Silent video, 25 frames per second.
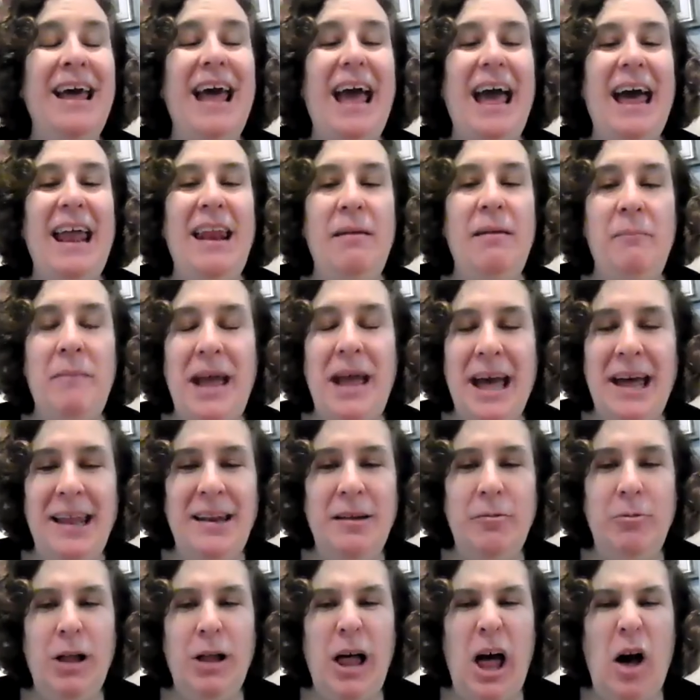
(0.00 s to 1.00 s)
And
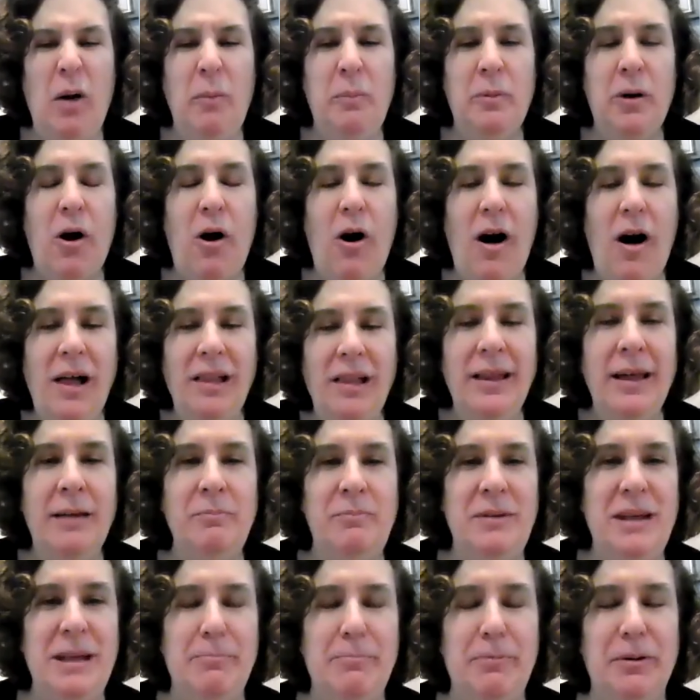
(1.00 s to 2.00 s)
Amanda will help call on
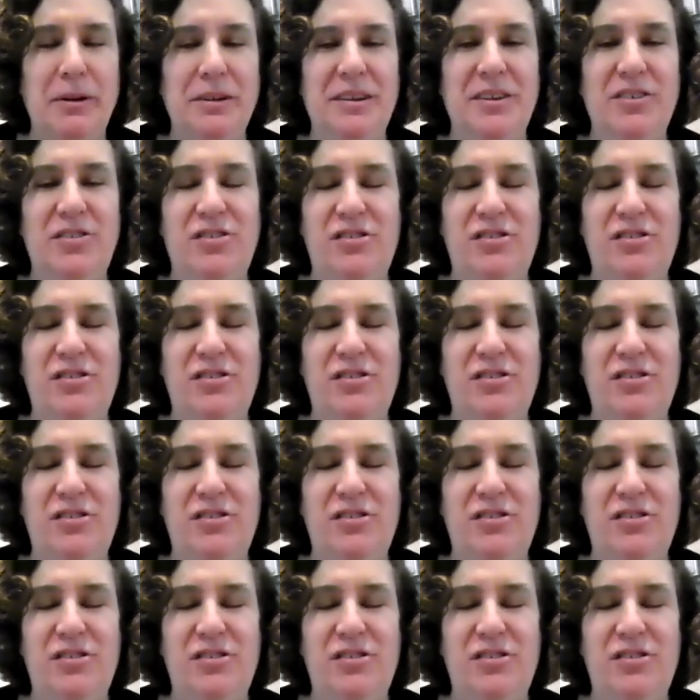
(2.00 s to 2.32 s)
people to